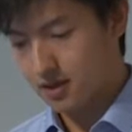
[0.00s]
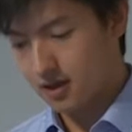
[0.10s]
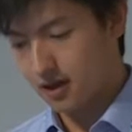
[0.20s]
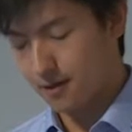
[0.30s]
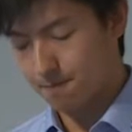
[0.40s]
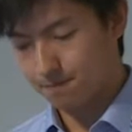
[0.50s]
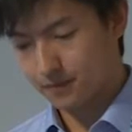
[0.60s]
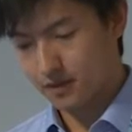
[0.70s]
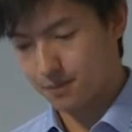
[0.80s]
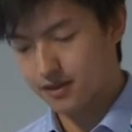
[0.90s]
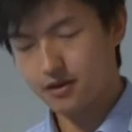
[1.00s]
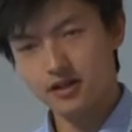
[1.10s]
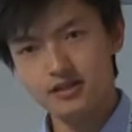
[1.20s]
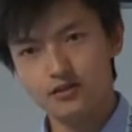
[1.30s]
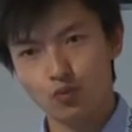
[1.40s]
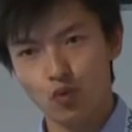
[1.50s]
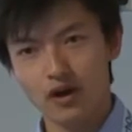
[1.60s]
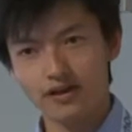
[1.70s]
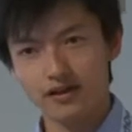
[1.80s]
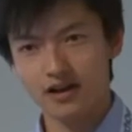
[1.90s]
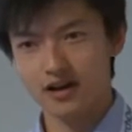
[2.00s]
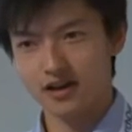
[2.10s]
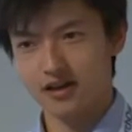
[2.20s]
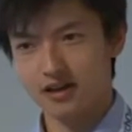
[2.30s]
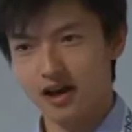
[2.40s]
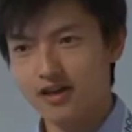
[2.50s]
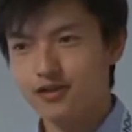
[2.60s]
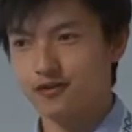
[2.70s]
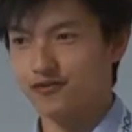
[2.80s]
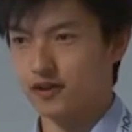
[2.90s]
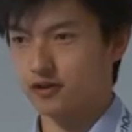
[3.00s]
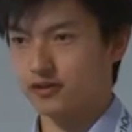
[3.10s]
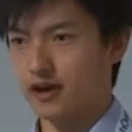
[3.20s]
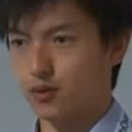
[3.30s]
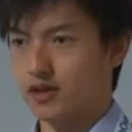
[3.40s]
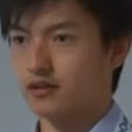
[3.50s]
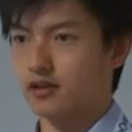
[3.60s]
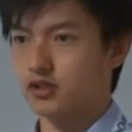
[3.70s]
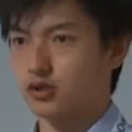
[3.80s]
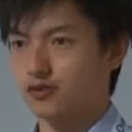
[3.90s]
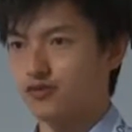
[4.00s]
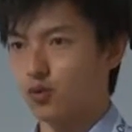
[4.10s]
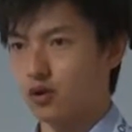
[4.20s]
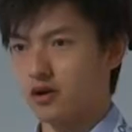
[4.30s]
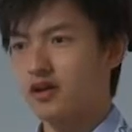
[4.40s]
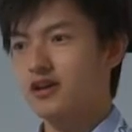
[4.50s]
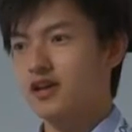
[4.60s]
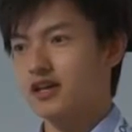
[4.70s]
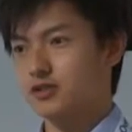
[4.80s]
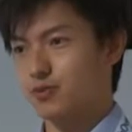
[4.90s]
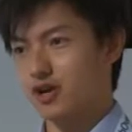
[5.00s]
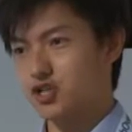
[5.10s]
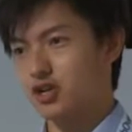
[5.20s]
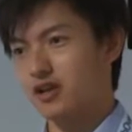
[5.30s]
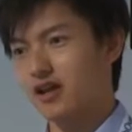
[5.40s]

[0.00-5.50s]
But there is one other field that we can look to for inspiration,